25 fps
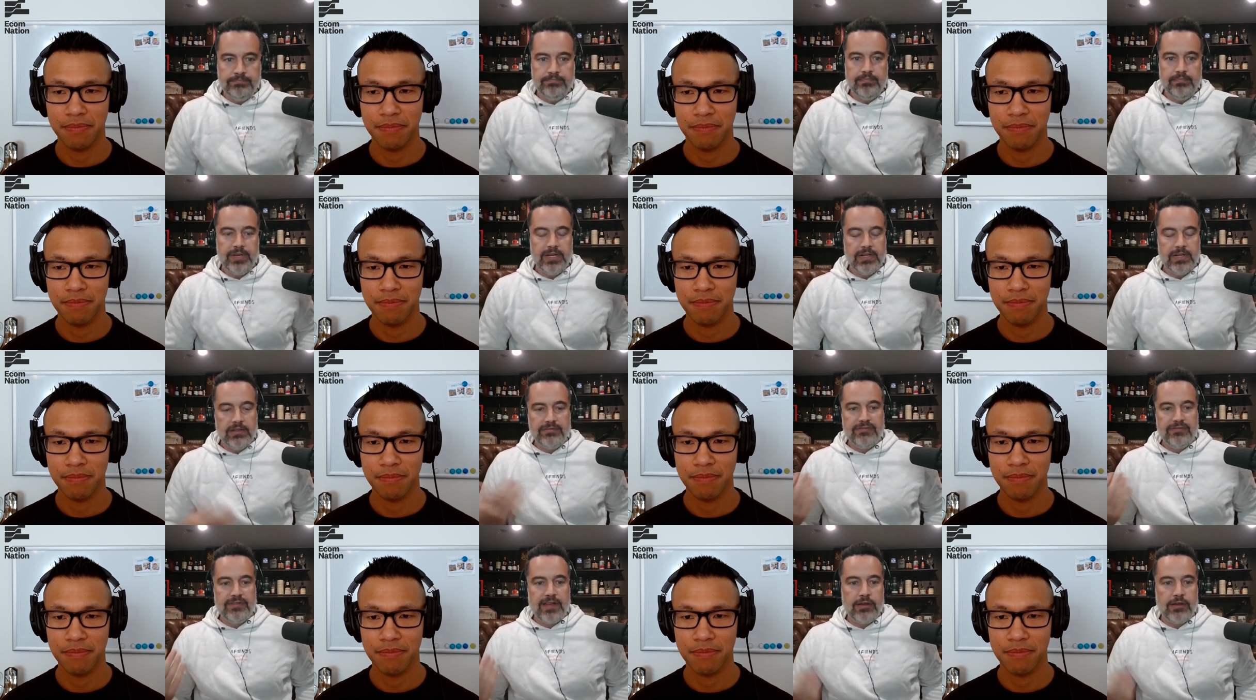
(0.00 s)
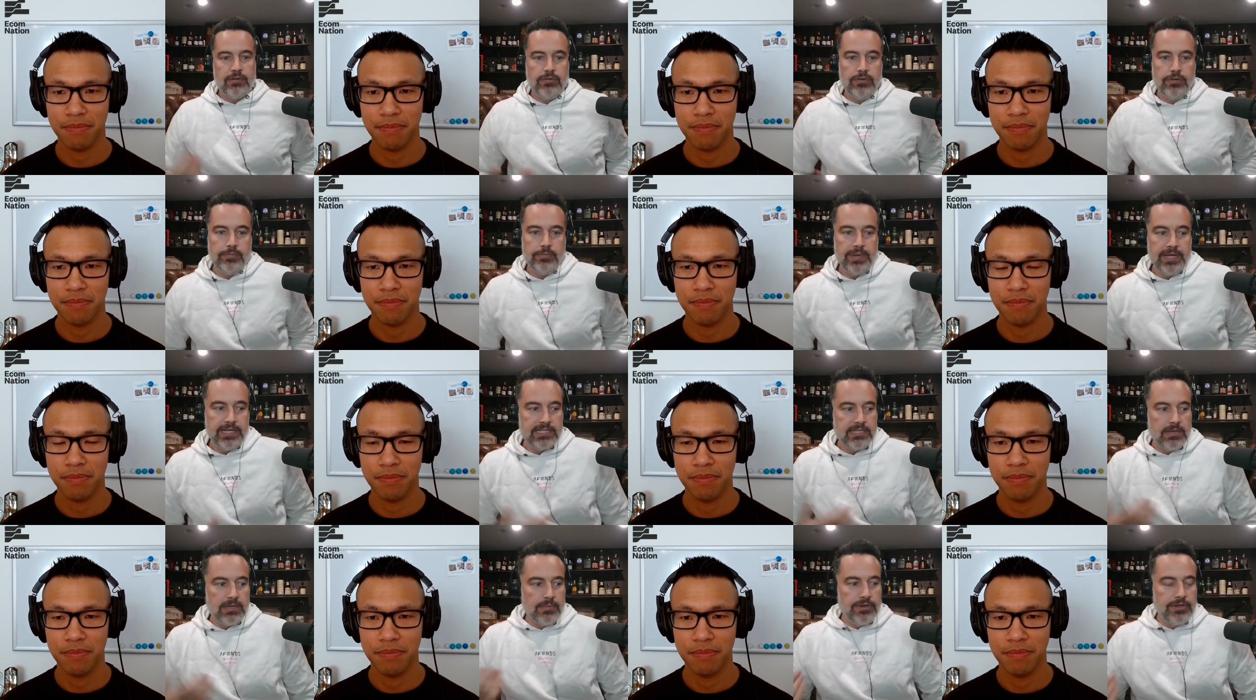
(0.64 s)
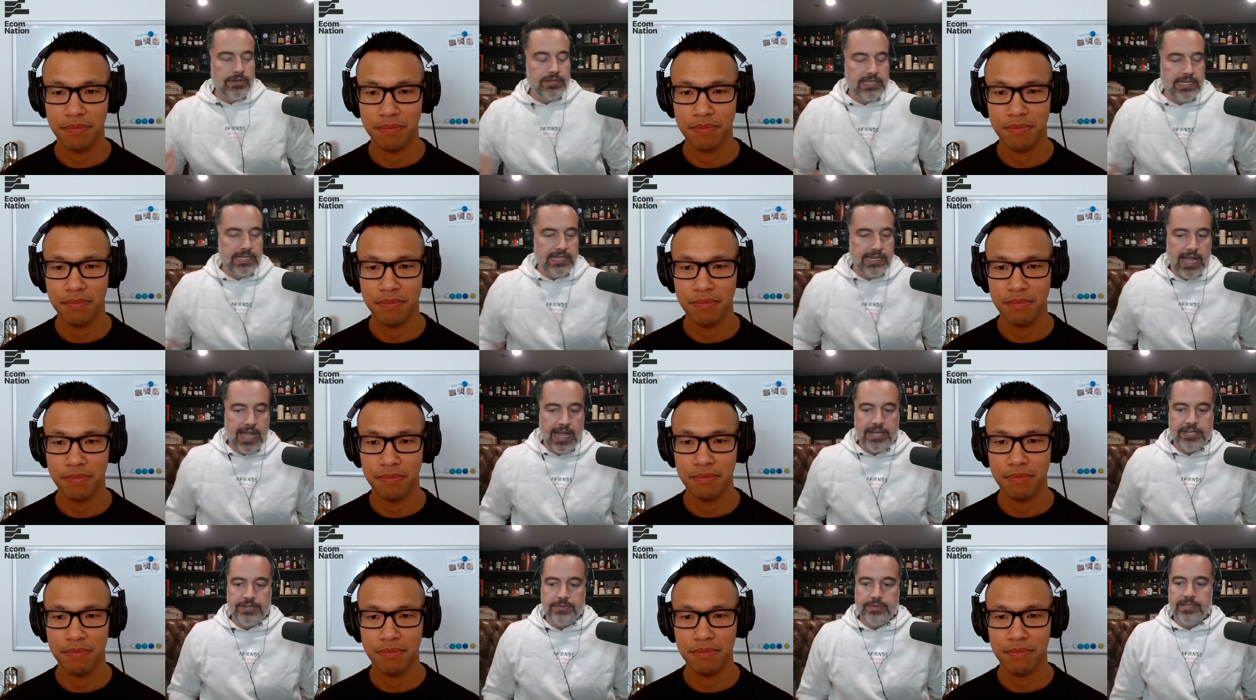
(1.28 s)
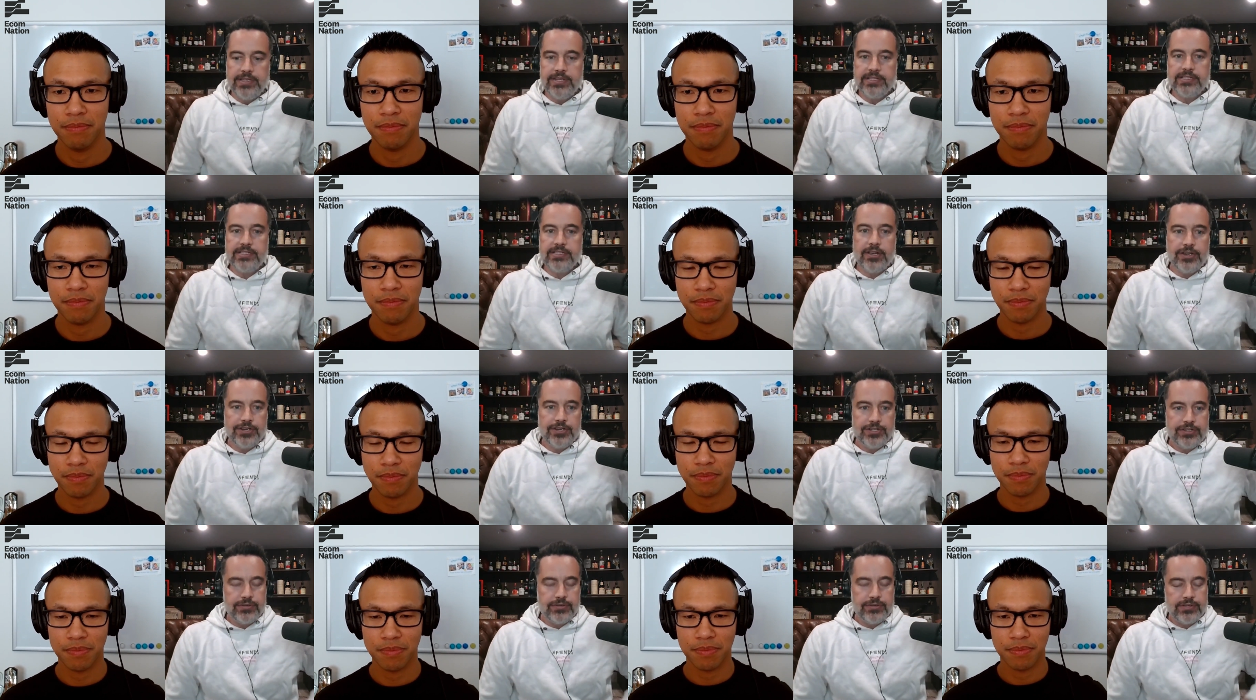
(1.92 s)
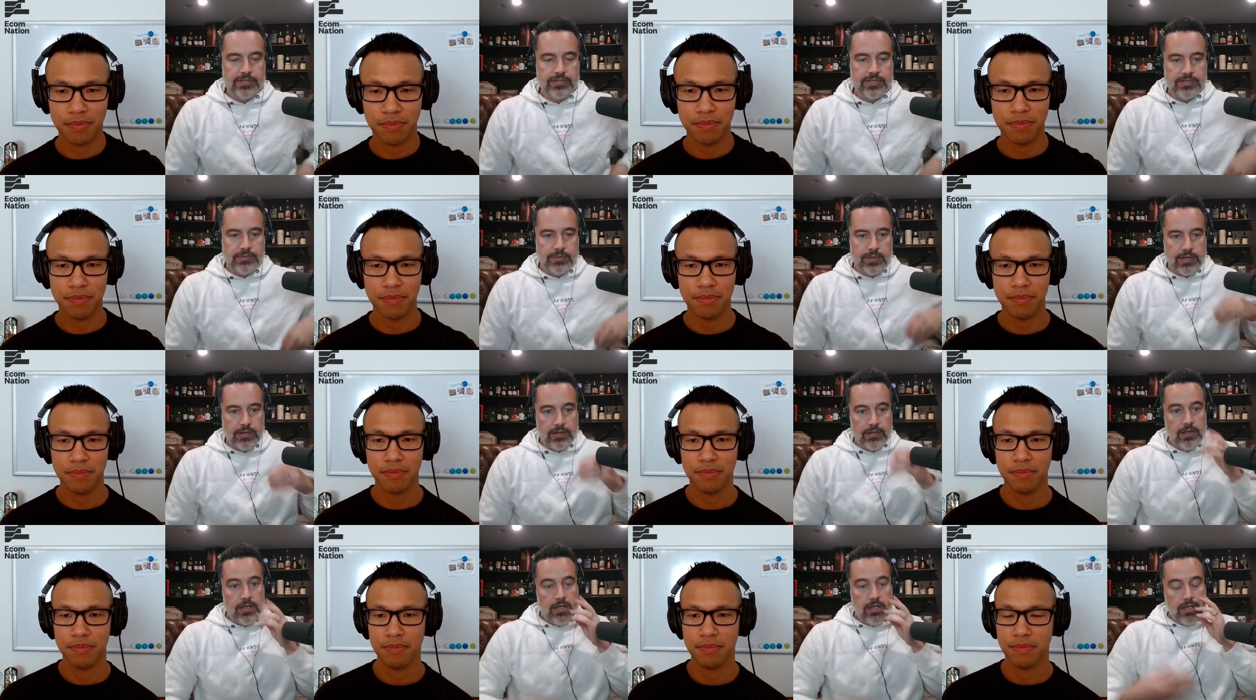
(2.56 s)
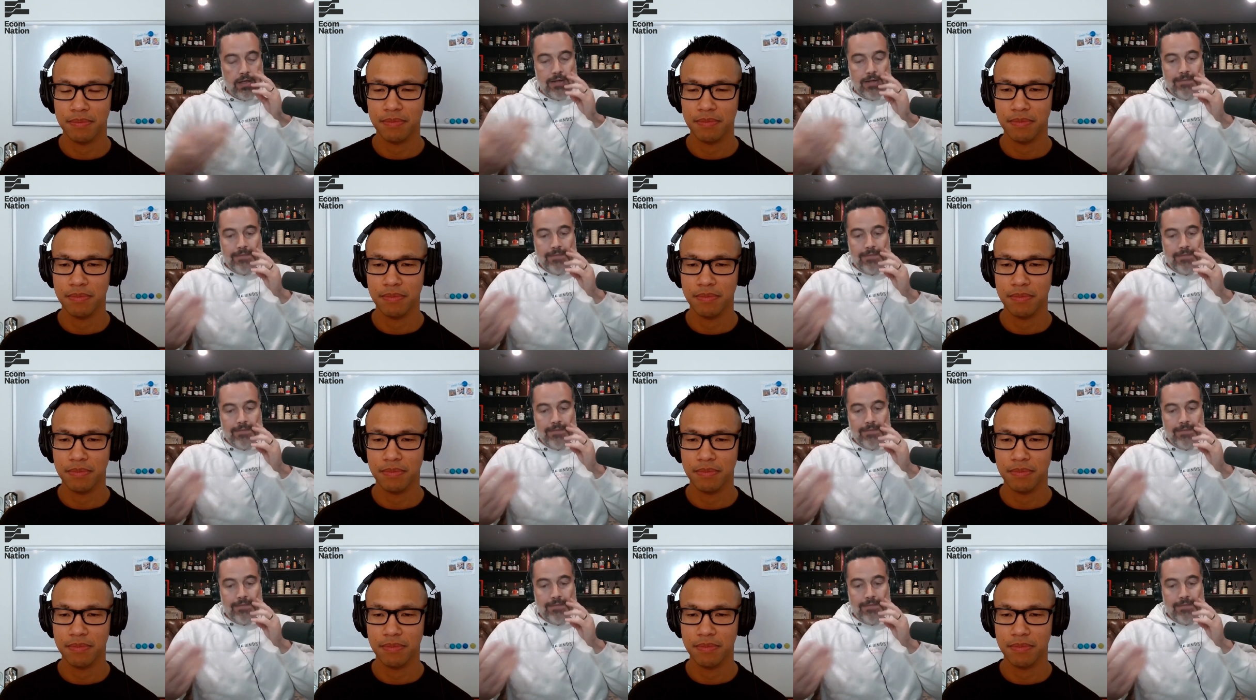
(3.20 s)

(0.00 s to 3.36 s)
Speaker 1: middle of funnel could be someone who's engaged with your socials as well.